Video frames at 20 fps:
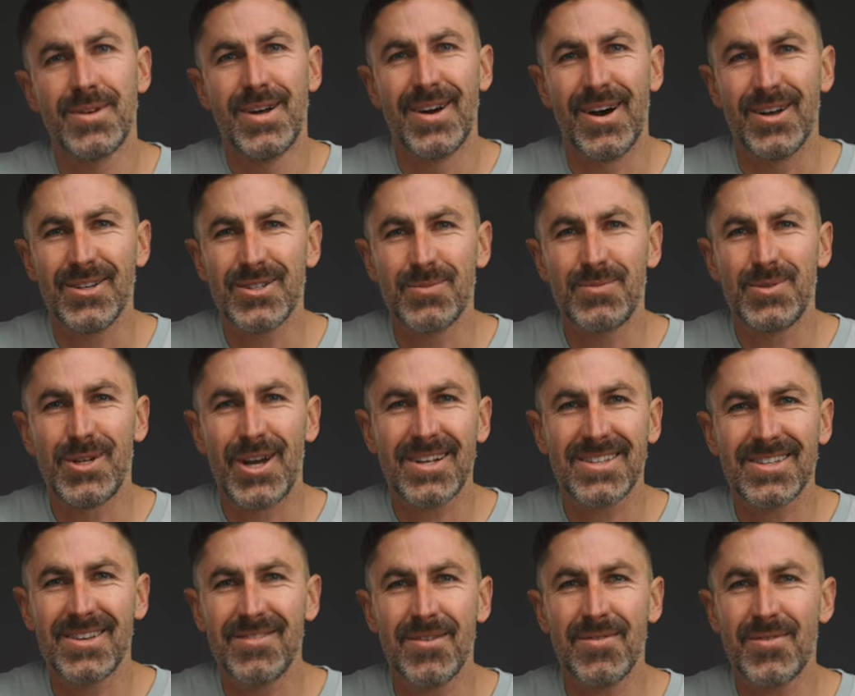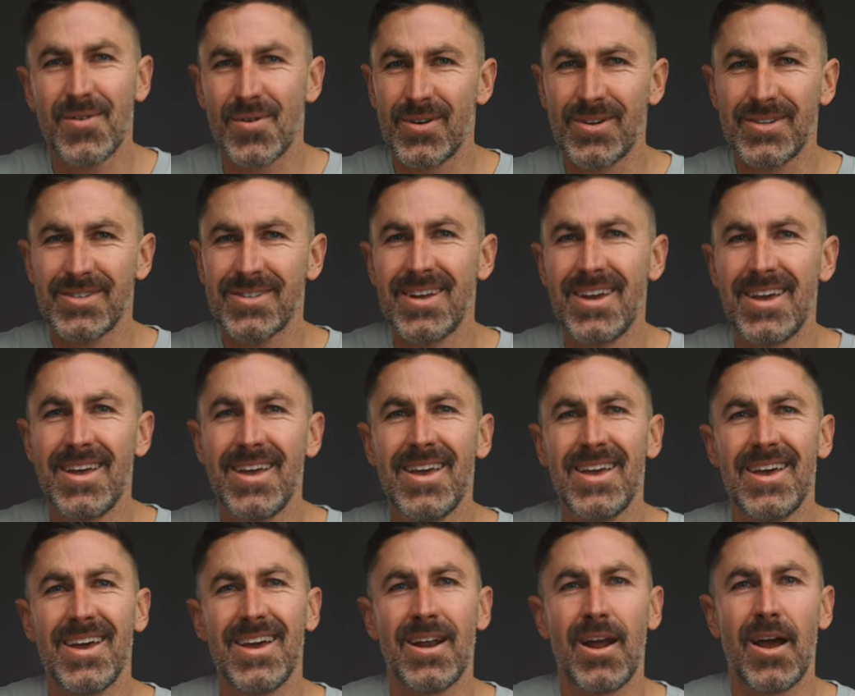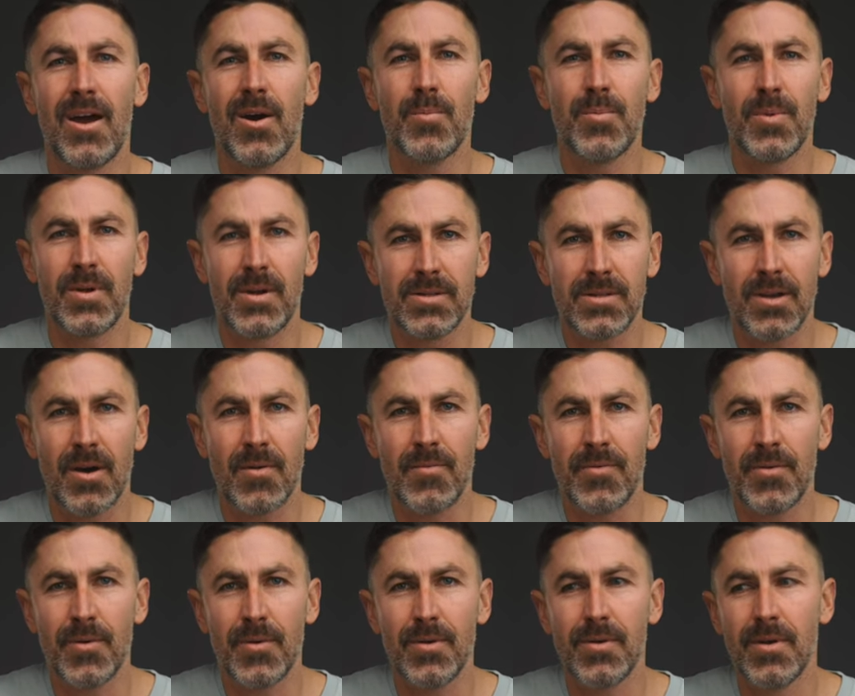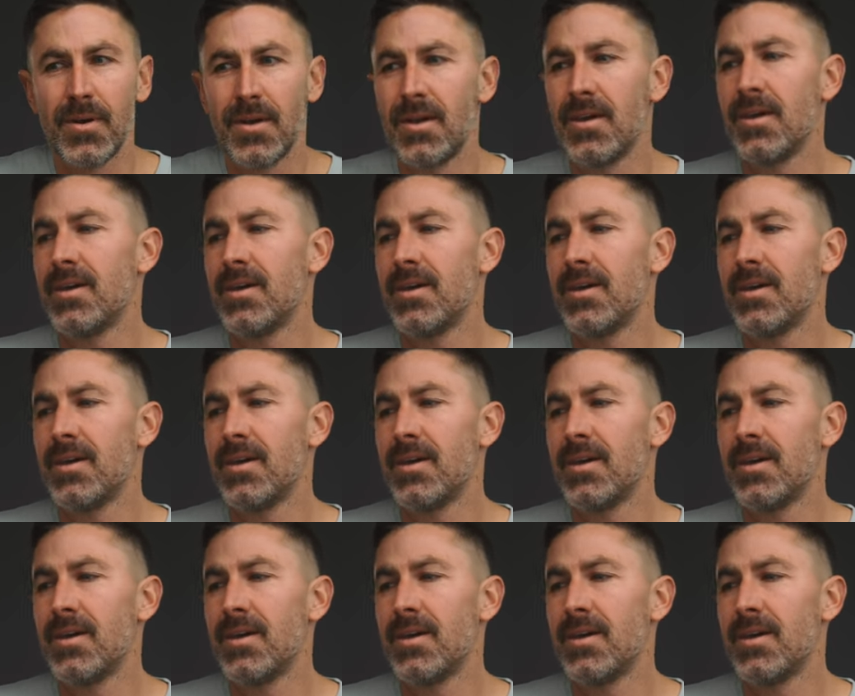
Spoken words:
all subjective, of course. And I hope that it's helpful.